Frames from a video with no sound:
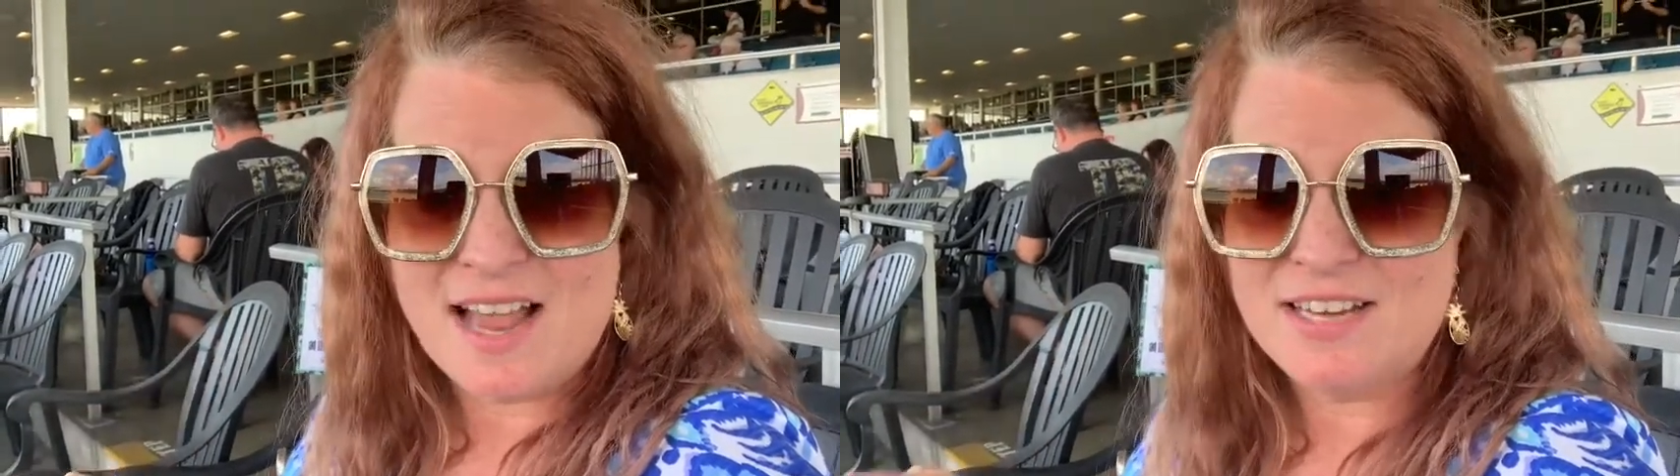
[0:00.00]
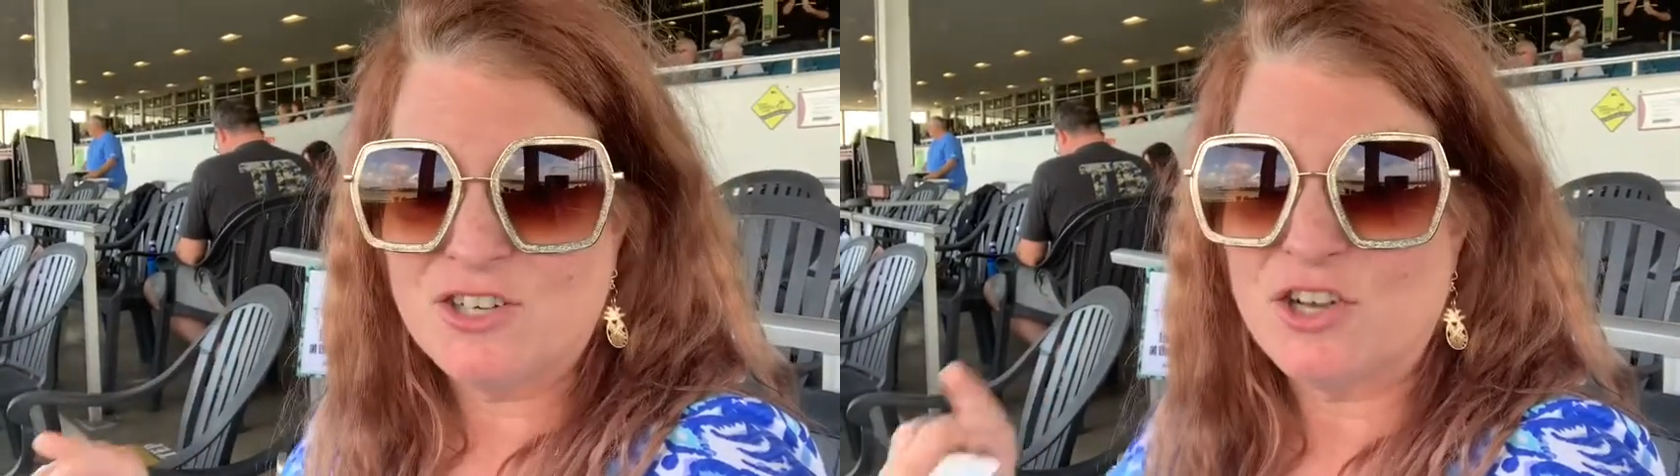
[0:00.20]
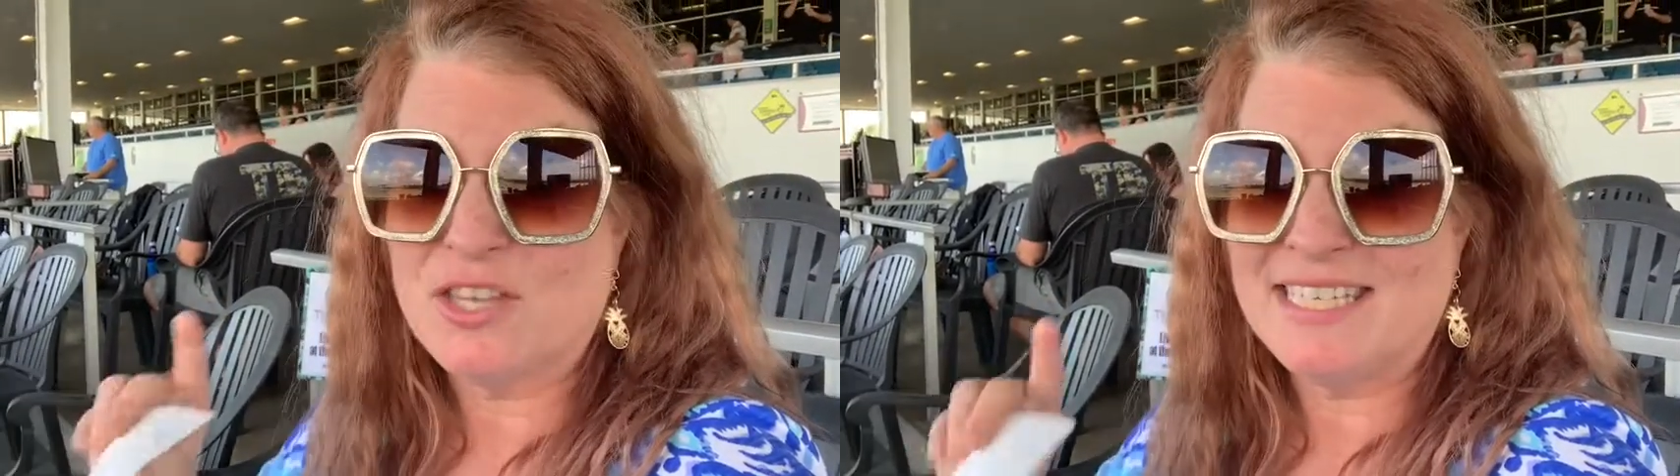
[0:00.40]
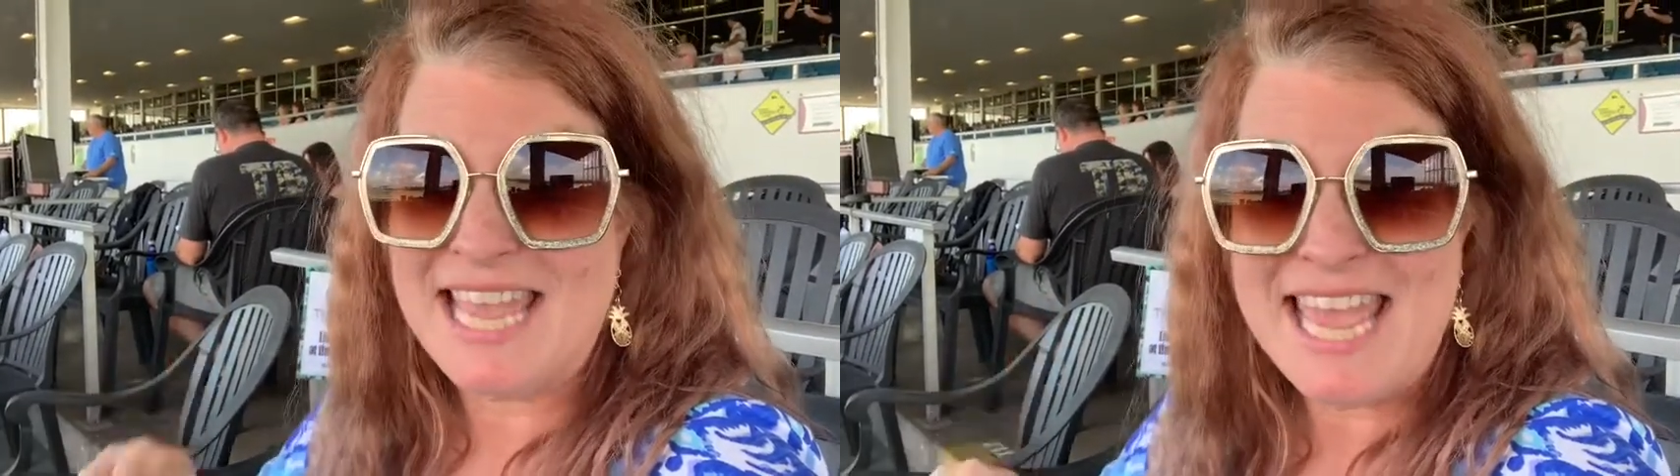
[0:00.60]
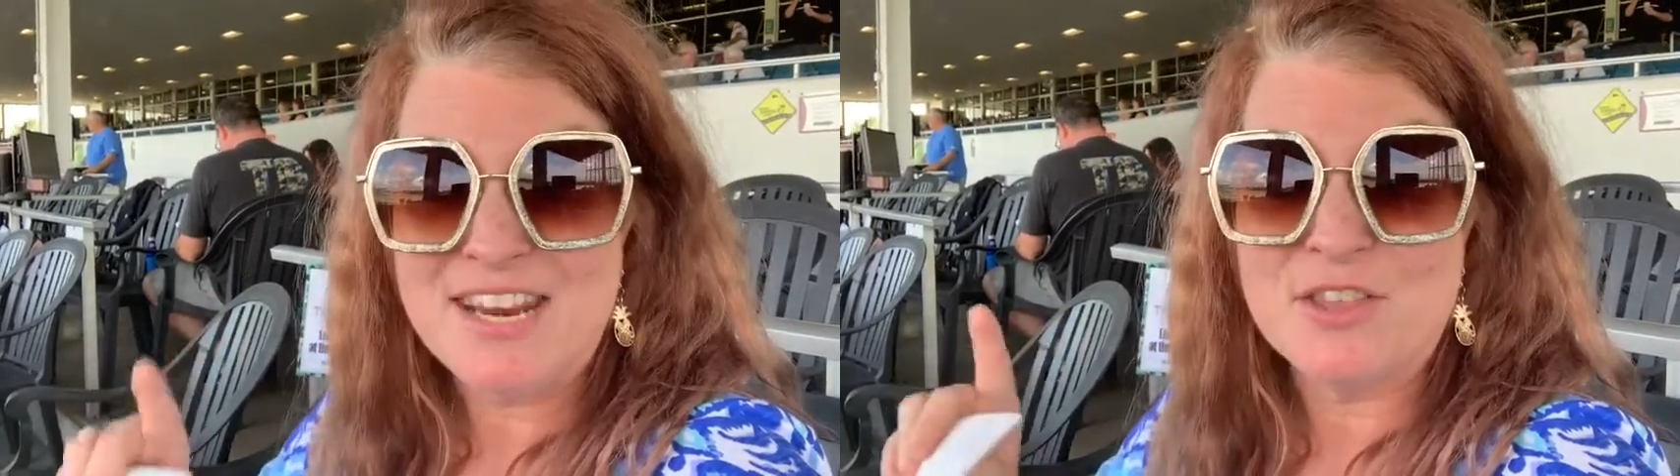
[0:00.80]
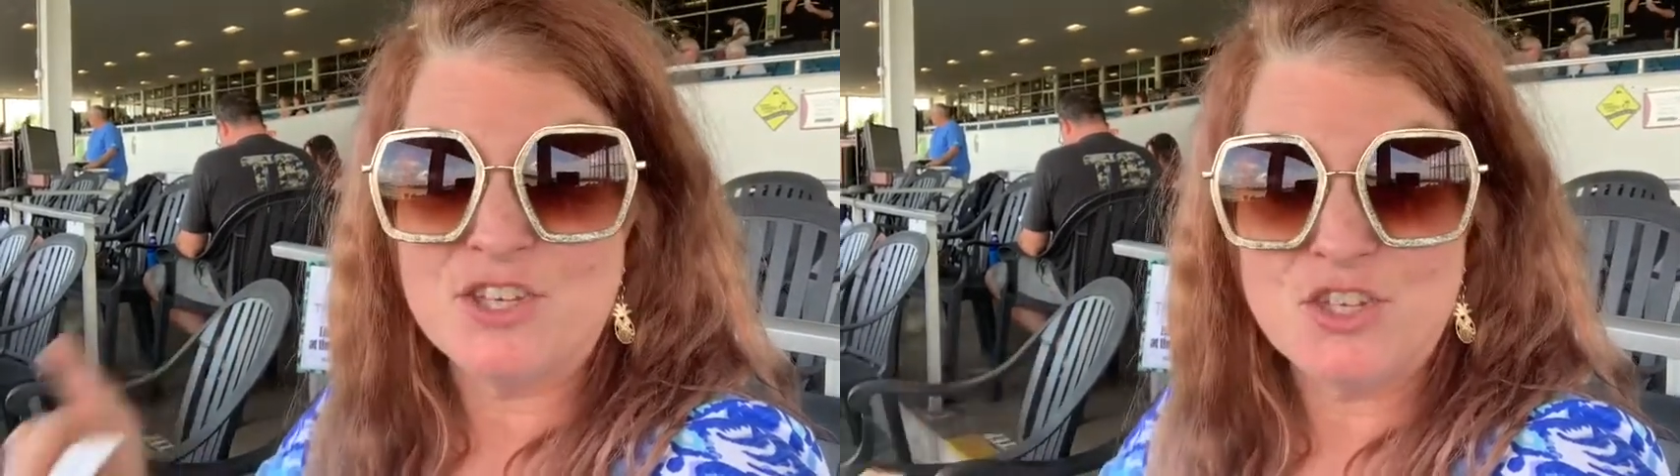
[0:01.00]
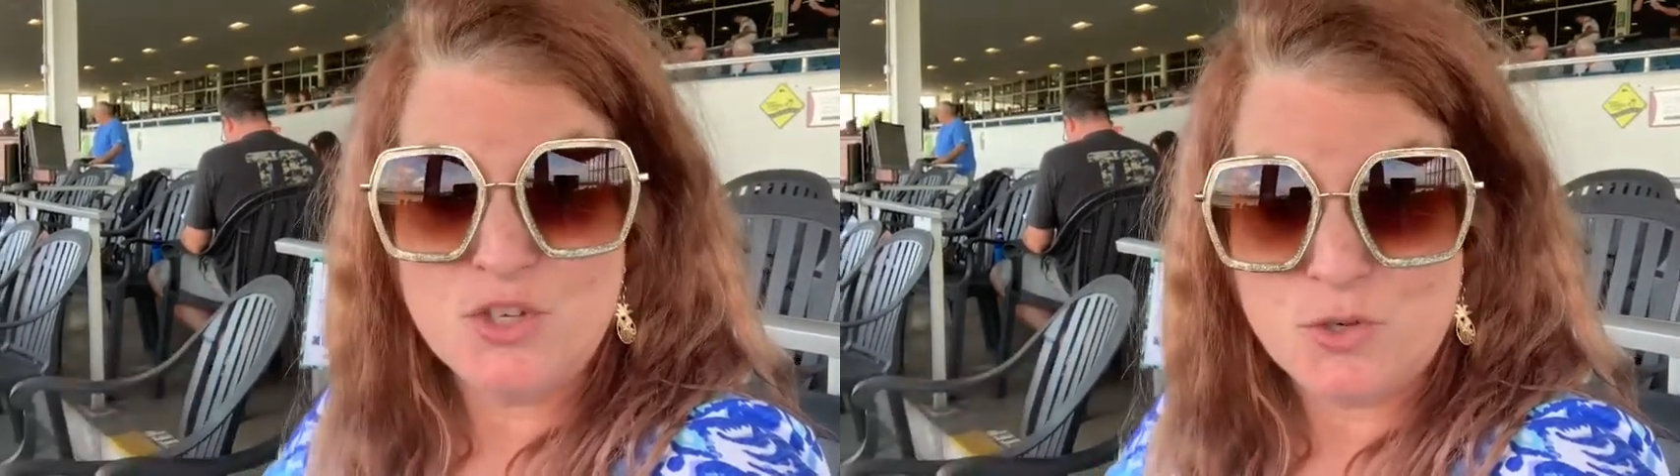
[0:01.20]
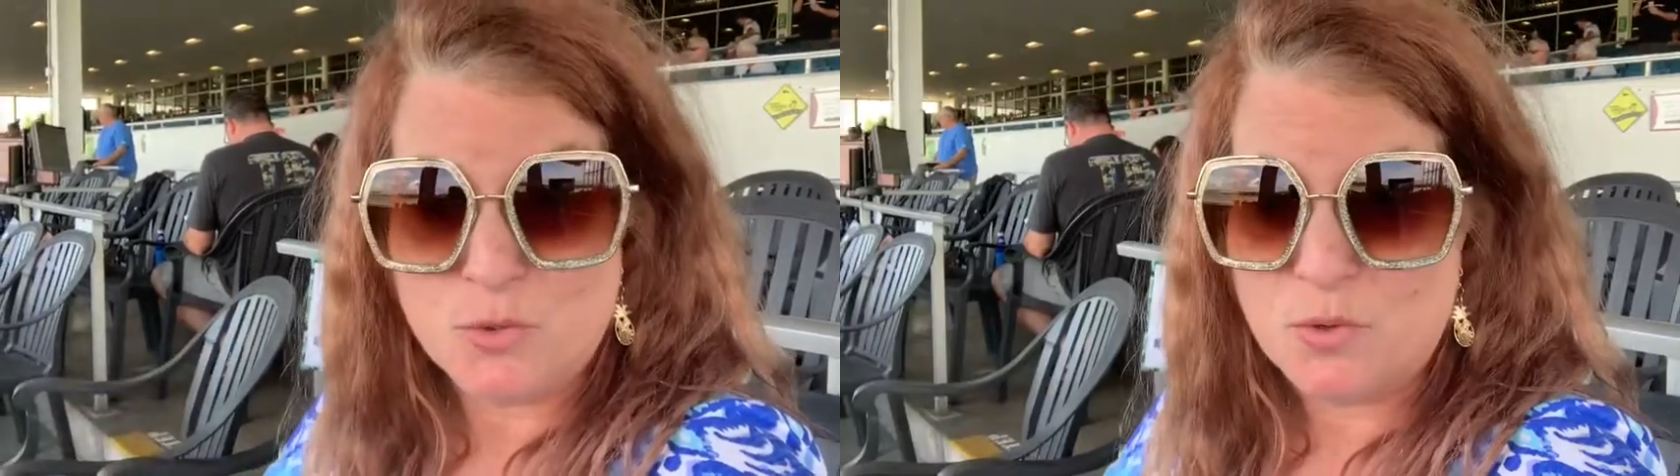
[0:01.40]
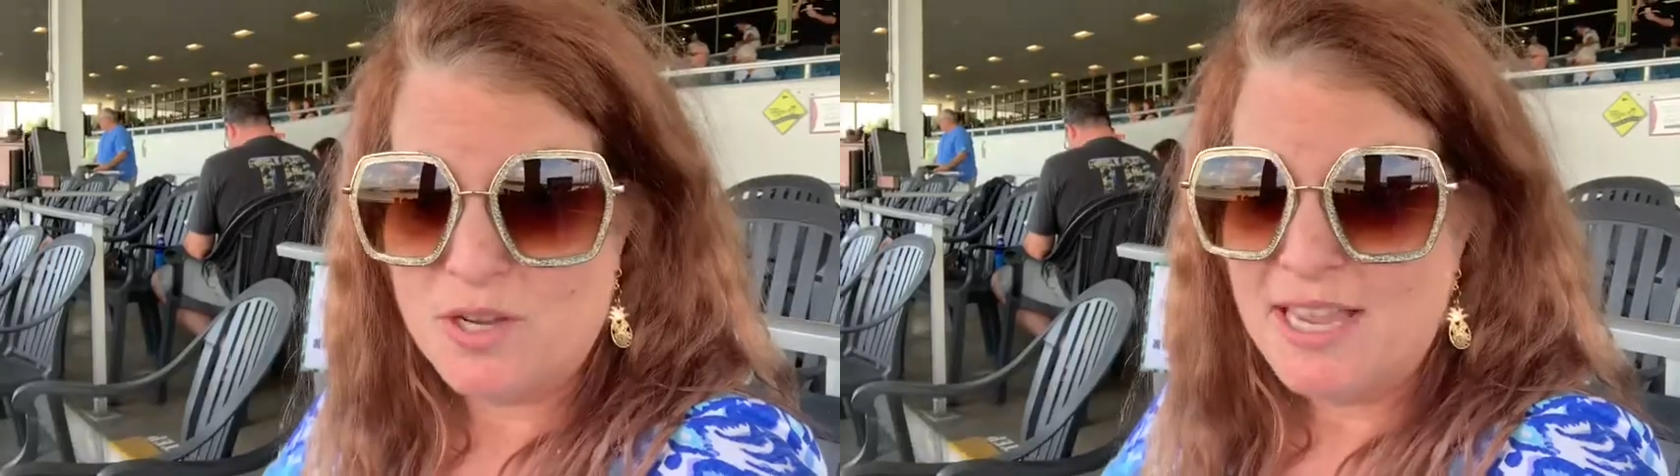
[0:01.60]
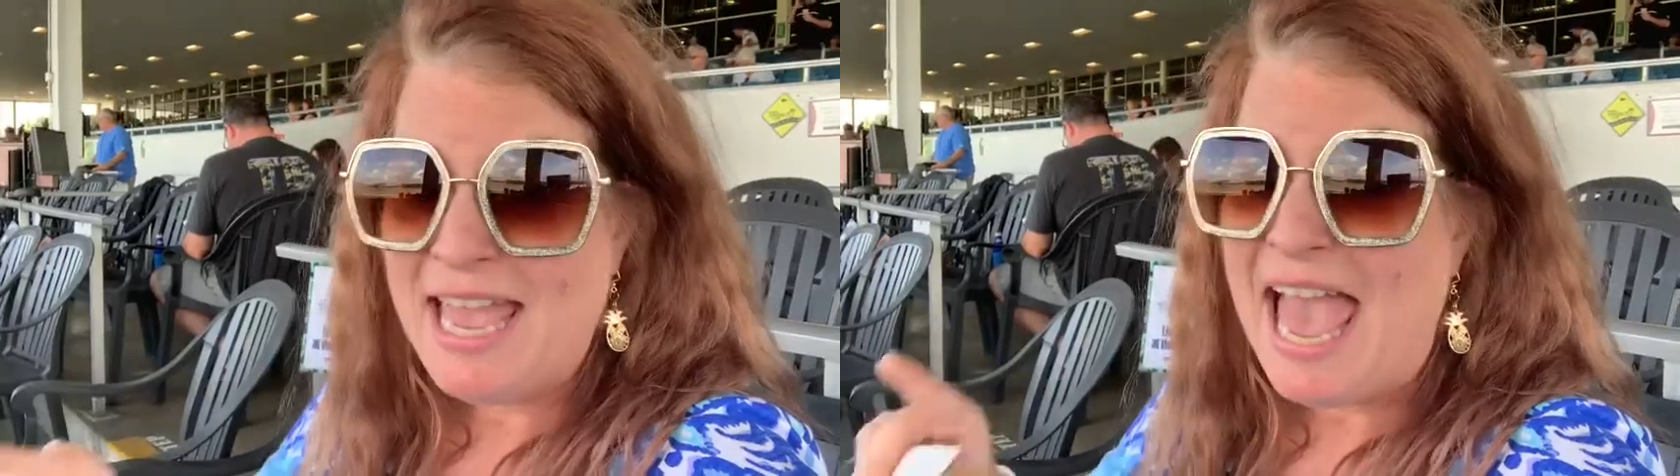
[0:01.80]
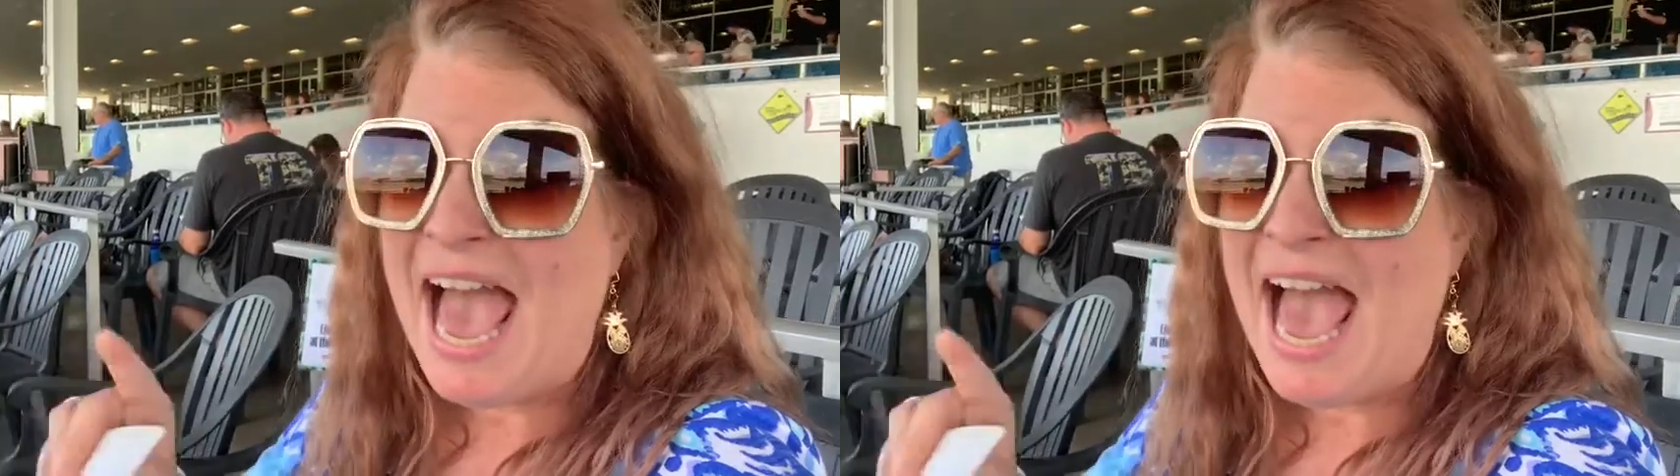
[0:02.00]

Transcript: I took the 10 and the 2.